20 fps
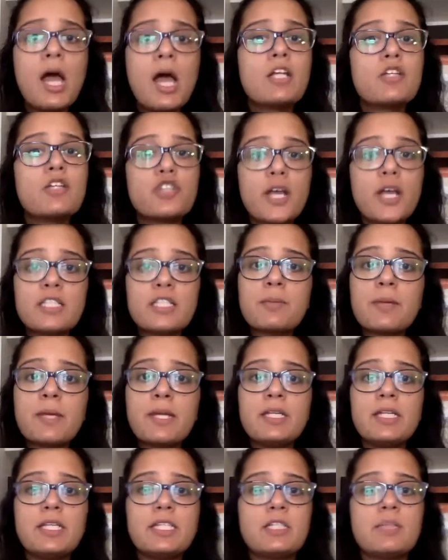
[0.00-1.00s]
Chest pain
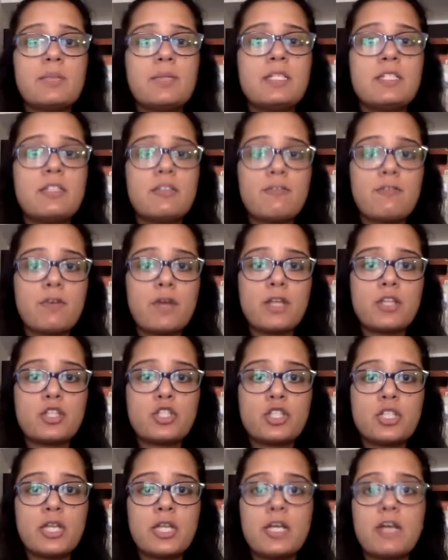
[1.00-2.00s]
needs to be
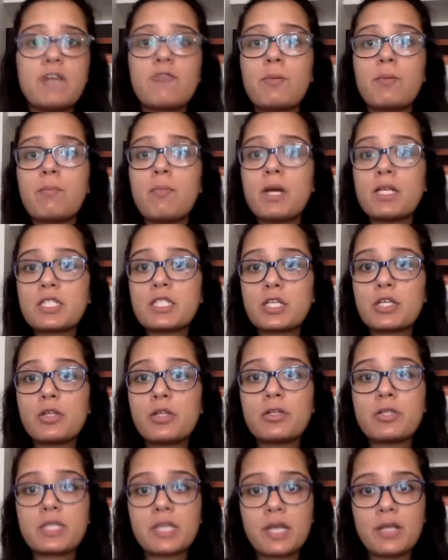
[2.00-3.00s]
differentiated from
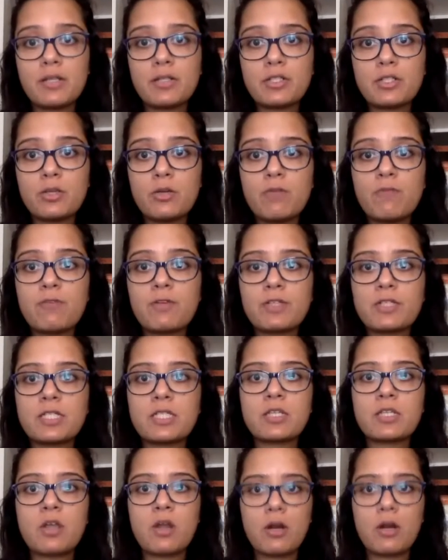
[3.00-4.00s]
musculoskeletal versus
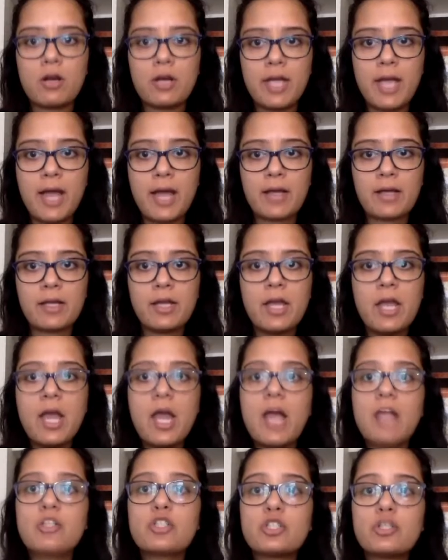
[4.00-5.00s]
cardiac
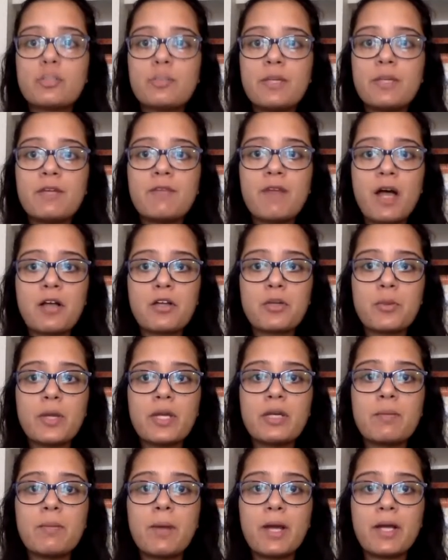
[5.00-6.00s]
and should be
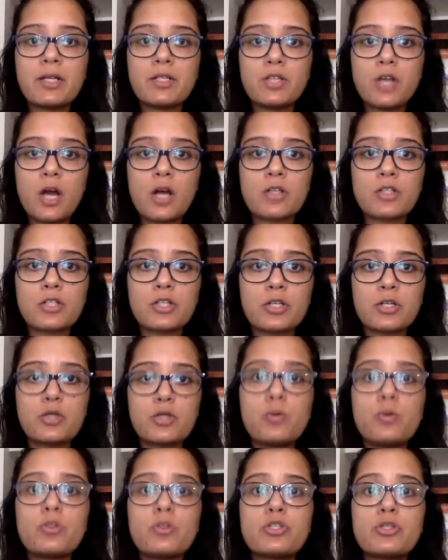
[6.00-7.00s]
evaluated by a doctor who
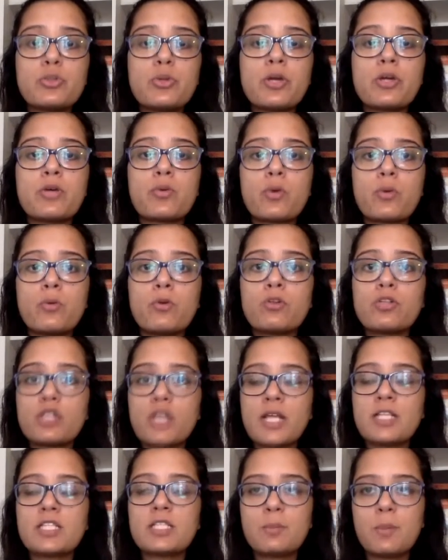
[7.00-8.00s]
will do a normal
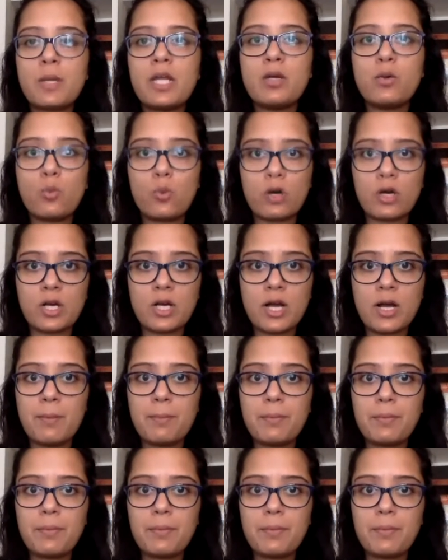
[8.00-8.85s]
chest pain workup.